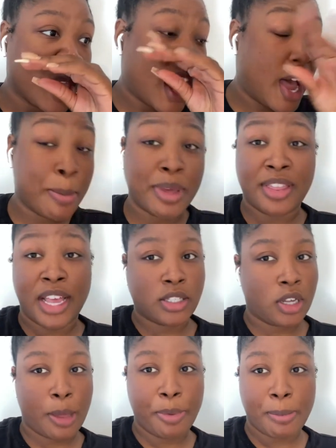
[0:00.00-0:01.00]
And that's
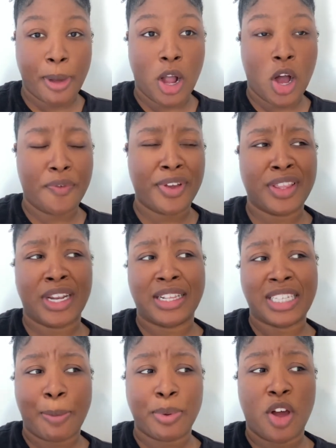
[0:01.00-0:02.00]
all I put in my coffee. And then I
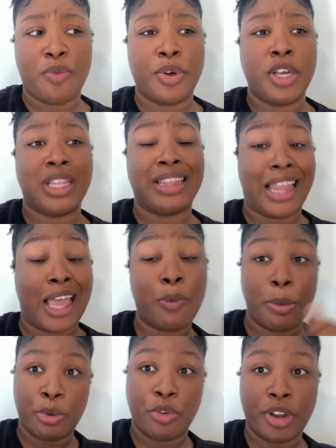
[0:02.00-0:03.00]
top it off with light
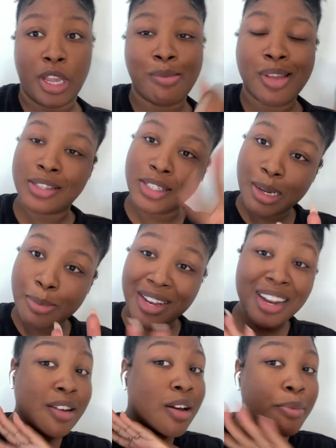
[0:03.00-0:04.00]
whipped cream and
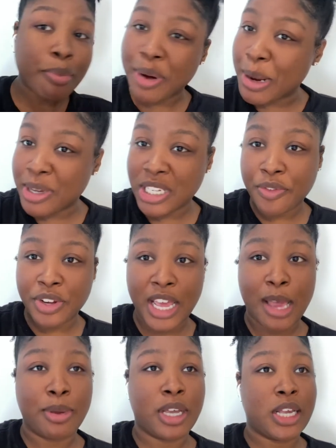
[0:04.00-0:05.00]
cinnamon pretty much every
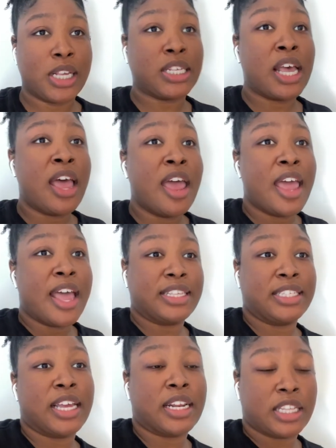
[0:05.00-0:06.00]
day because it's
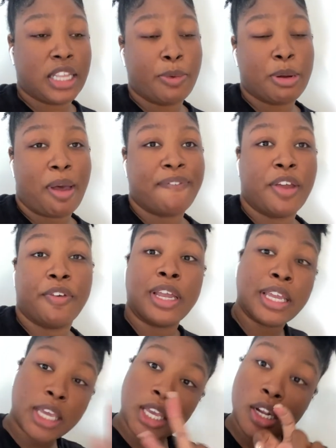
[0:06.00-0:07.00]
technically one of my
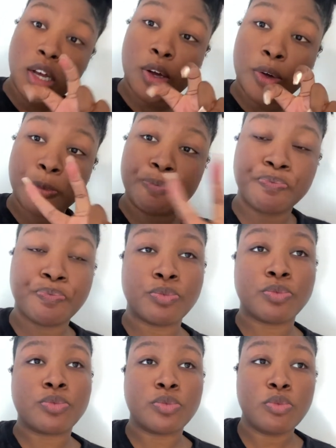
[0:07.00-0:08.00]
favorite keto
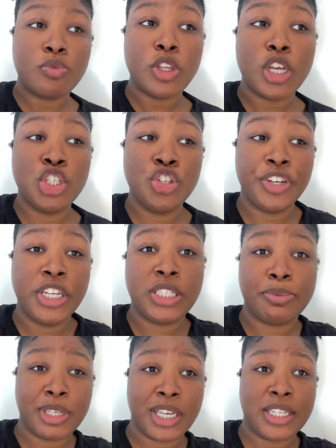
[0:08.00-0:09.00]

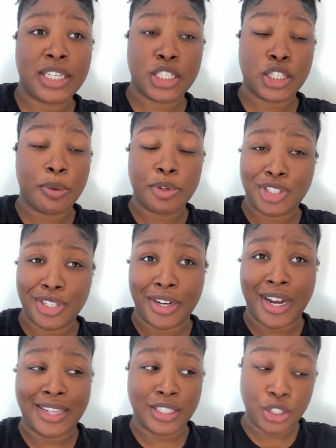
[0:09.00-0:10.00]
treats because it's low in
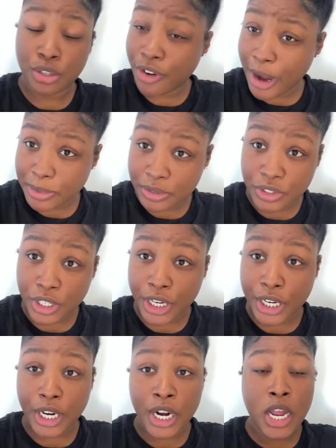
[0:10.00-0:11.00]
sugar, has like 2 grams of
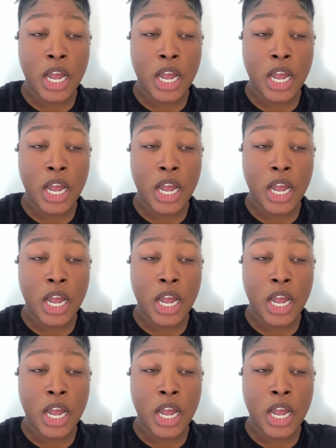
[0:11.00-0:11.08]
sugar.